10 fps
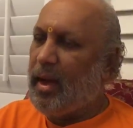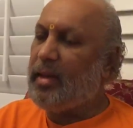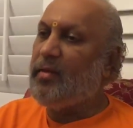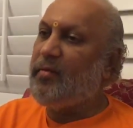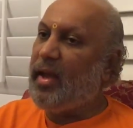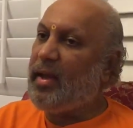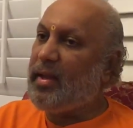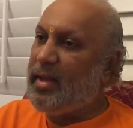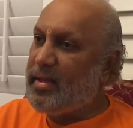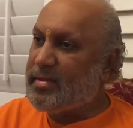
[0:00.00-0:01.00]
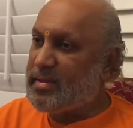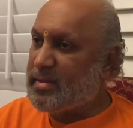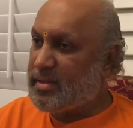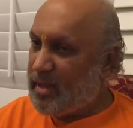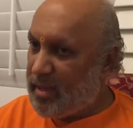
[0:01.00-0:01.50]
And where he is
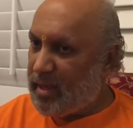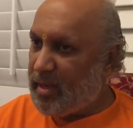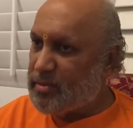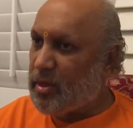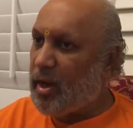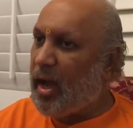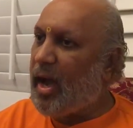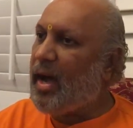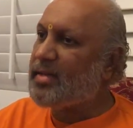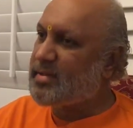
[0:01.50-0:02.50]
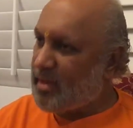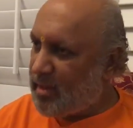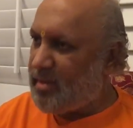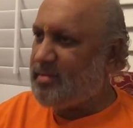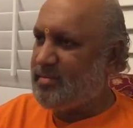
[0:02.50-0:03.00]
sitting is called
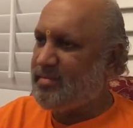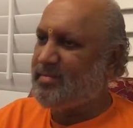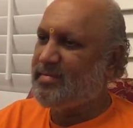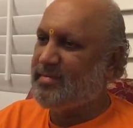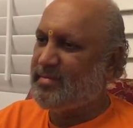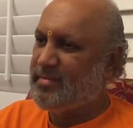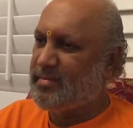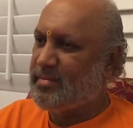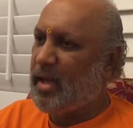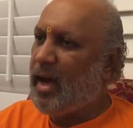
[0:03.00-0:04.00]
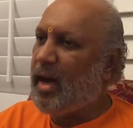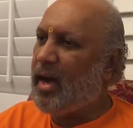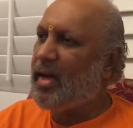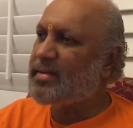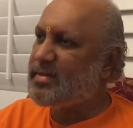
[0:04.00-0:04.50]
asana.
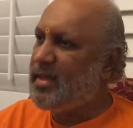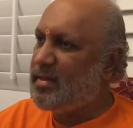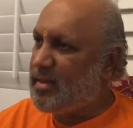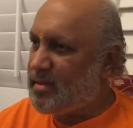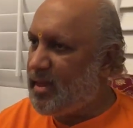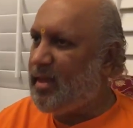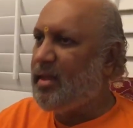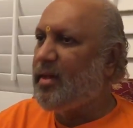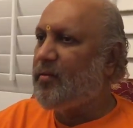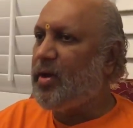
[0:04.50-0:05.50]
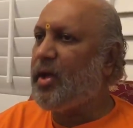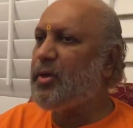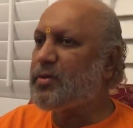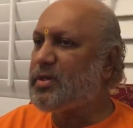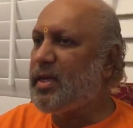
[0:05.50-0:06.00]
Asidati. Where
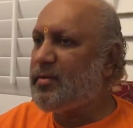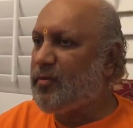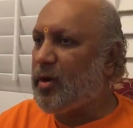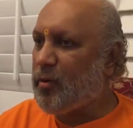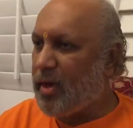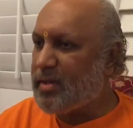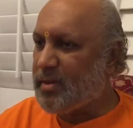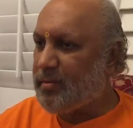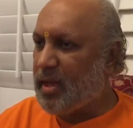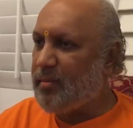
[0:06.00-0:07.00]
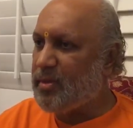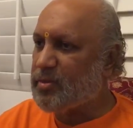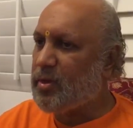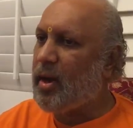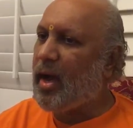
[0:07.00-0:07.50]
you sit for quite some time is
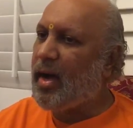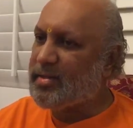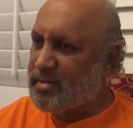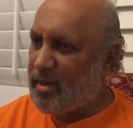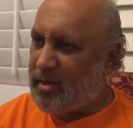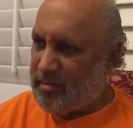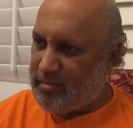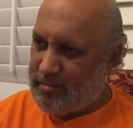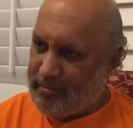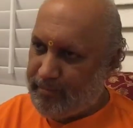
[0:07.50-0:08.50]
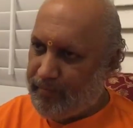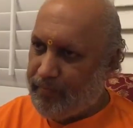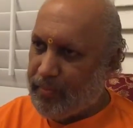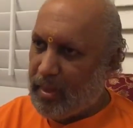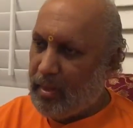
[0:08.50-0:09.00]
called asana.
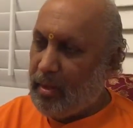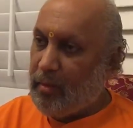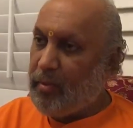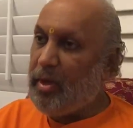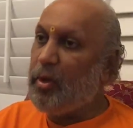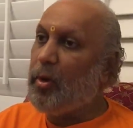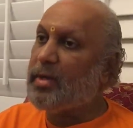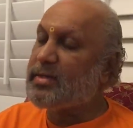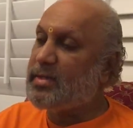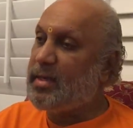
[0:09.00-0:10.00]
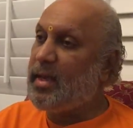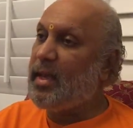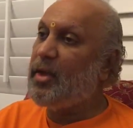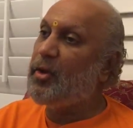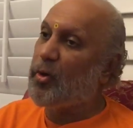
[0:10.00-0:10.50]
When you are
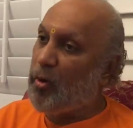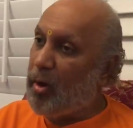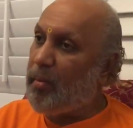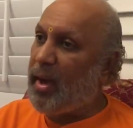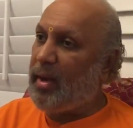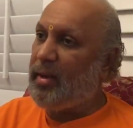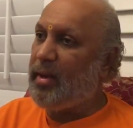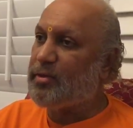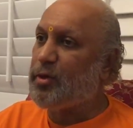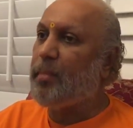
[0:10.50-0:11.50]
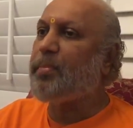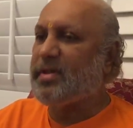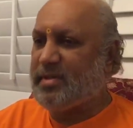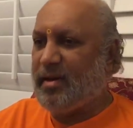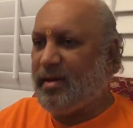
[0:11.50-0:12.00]
sitting in your own mind, it is called
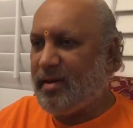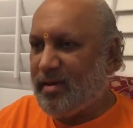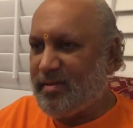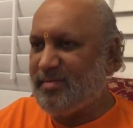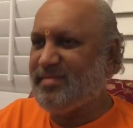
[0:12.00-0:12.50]
prasanna.